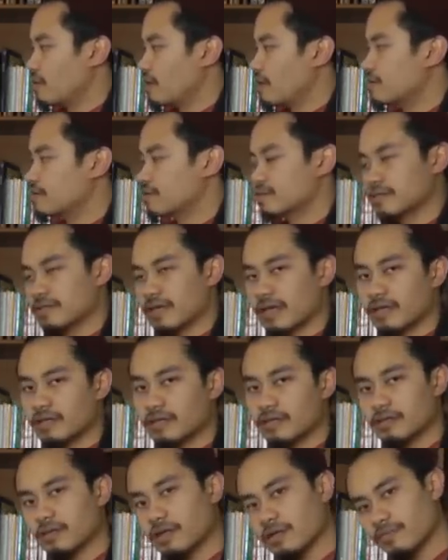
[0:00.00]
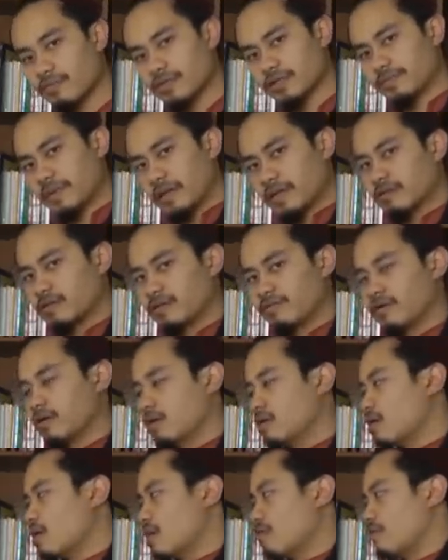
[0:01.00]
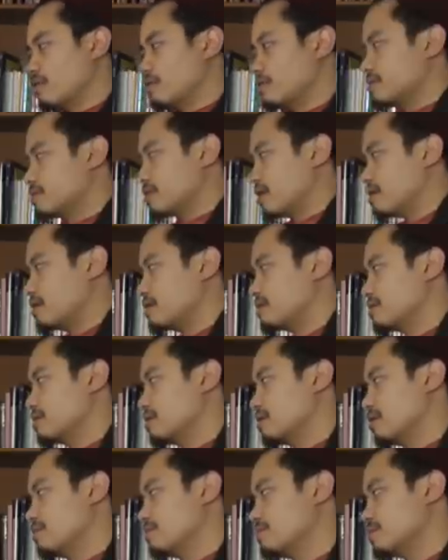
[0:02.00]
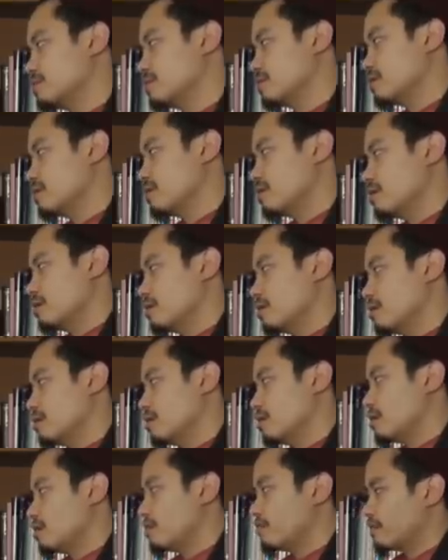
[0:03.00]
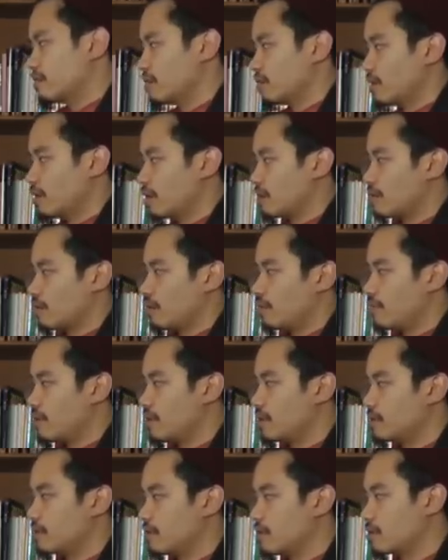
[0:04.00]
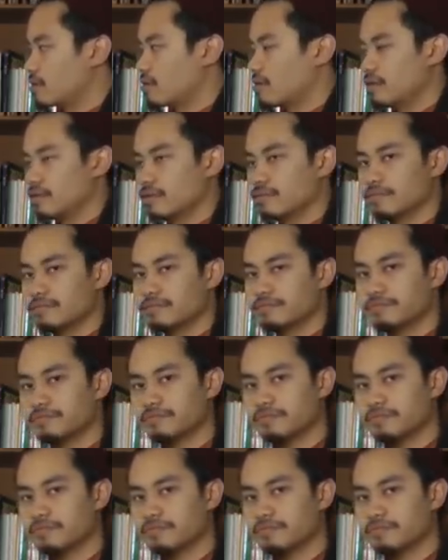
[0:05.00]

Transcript: understanding, another perspective of understanding the names of Allah Ar-Rahman and Ar-Rahim.